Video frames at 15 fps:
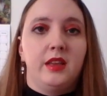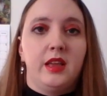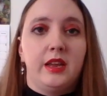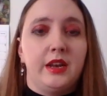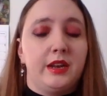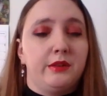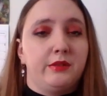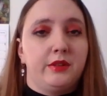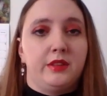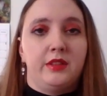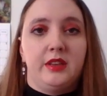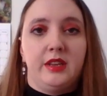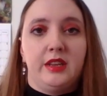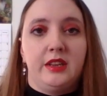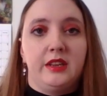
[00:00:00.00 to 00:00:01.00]
and
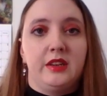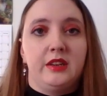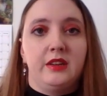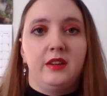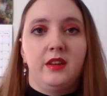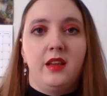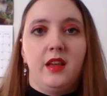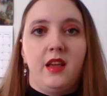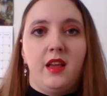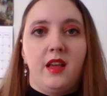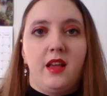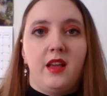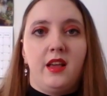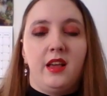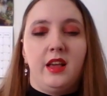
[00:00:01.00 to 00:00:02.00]
everything.
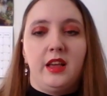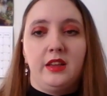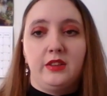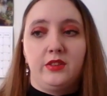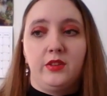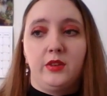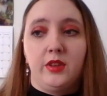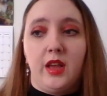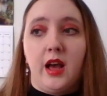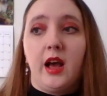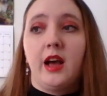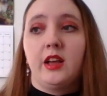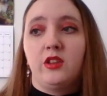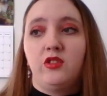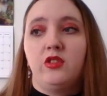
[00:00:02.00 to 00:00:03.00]
And so yeah,
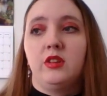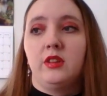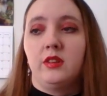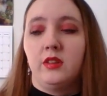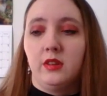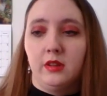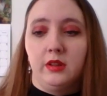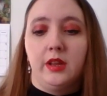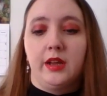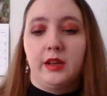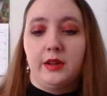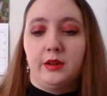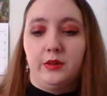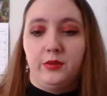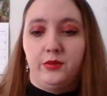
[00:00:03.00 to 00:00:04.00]
I just
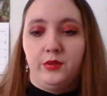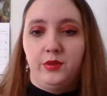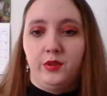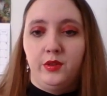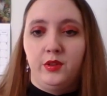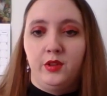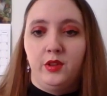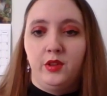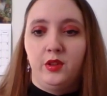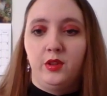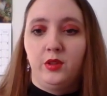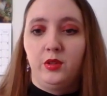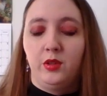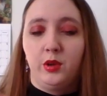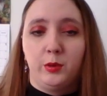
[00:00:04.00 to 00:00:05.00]
love
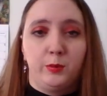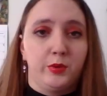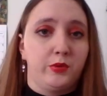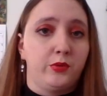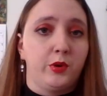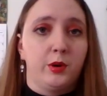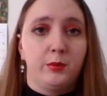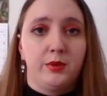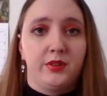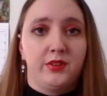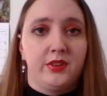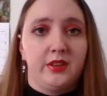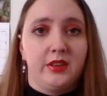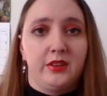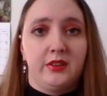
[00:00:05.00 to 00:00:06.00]
their
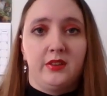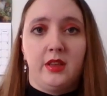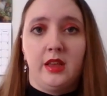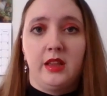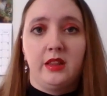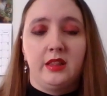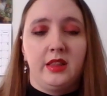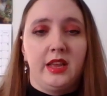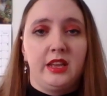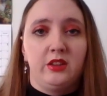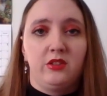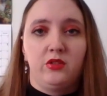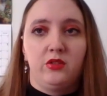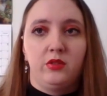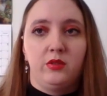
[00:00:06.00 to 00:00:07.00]
performances, and they,
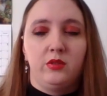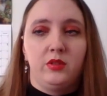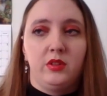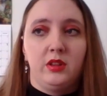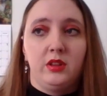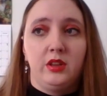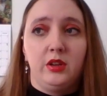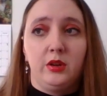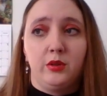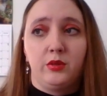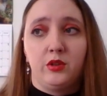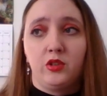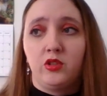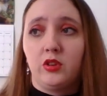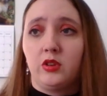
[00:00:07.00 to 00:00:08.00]

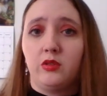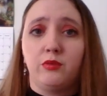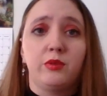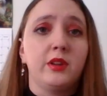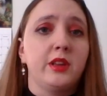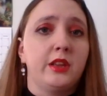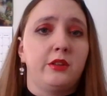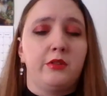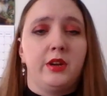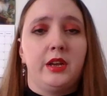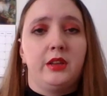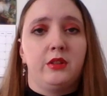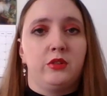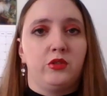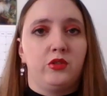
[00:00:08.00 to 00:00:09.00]
they're just really
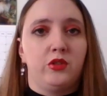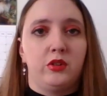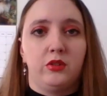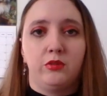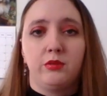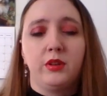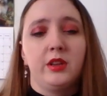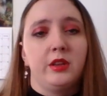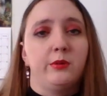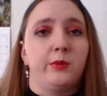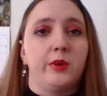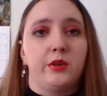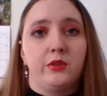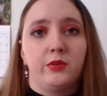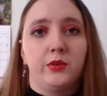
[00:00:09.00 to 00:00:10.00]
great, they're just really
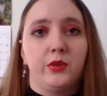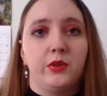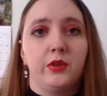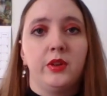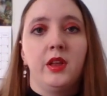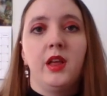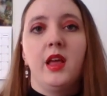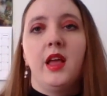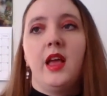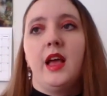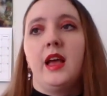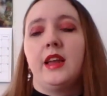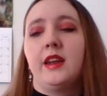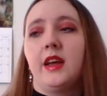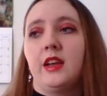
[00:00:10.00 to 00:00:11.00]
wonderful,
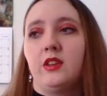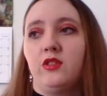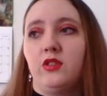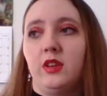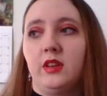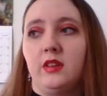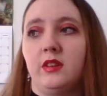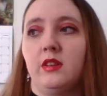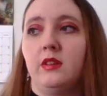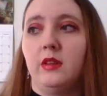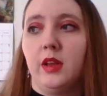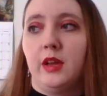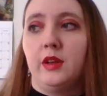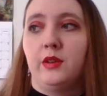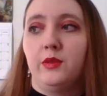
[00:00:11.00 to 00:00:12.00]
and I just
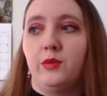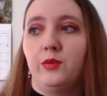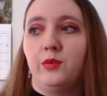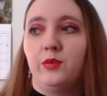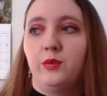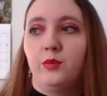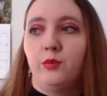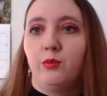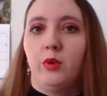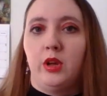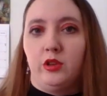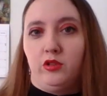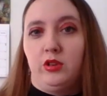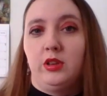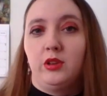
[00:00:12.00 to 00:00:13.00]
love
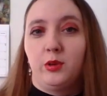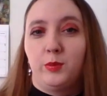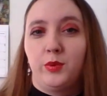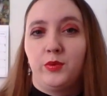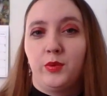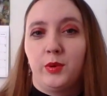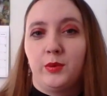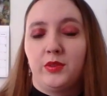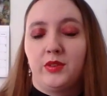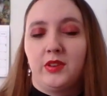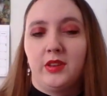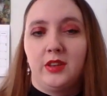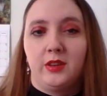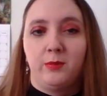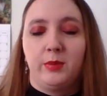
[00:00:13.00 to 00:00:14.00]
watching their performances